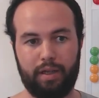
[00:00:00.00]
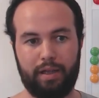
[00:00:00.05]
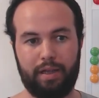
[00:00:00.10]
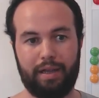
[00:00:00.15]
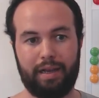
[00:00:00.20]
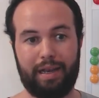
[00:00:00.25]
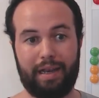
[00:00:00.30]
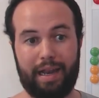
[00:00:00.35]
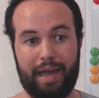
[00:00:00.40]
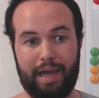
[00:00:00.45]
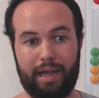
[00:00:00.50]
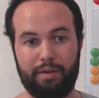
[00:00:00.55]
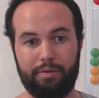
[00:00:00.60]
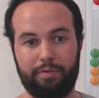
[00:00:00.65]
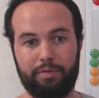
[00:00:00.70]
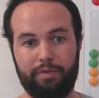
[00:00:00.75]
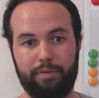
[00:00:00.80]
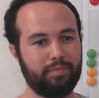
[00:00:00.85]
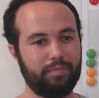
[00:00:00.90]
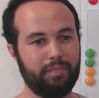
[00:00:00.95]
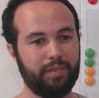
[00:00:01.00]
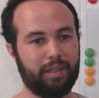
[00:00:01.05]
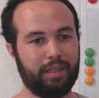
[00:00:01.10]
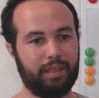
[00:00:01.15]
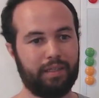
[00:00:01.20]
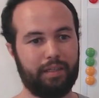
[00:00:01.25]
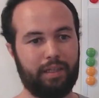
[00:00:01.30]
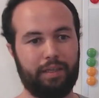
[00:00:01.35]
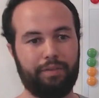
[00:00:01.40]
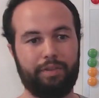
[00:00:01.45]
live?
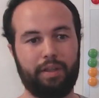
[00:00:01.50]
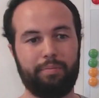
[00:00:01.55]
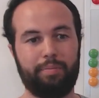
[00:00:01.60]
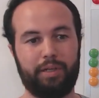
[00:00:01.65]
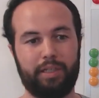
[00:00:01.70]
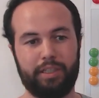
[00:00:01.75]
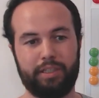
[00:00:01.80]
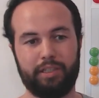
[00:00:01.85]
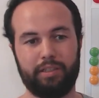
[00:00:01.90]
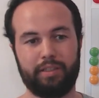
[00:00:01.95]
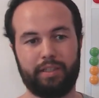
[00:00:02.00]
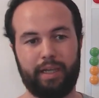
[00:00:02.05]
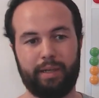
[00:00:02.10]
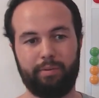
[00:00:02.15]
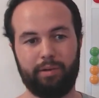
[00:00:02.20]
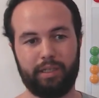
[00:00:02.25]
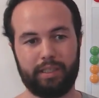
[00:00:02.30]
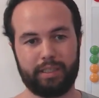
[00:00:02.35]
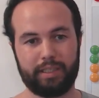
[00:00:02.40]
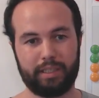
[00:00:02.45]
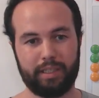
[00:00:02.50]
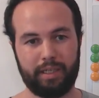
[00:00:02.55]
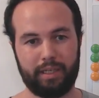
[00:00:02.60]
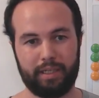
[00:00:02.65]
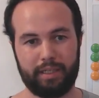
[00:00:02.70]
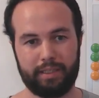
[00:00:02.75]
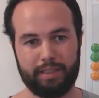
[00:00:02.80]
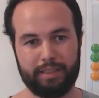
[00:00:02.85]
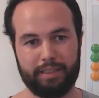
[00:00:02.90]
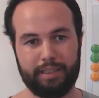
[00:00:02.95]
If the partition table is
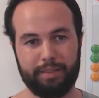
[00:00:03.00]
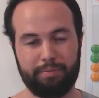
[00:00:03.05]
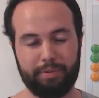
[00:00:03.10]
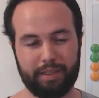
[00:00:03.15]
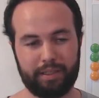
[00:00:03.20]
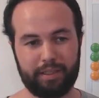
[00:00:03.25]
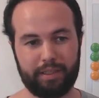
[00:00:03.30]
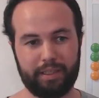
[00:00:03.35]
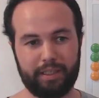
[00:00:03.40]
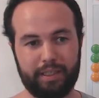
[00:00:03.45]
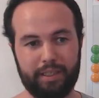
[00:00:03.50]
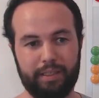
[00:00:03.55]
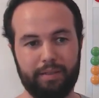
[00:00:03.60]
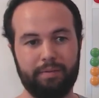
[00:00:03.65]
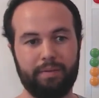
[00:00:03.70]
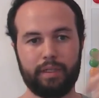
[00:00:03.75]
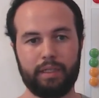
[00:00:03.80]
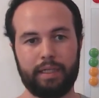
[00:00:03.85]
GPT,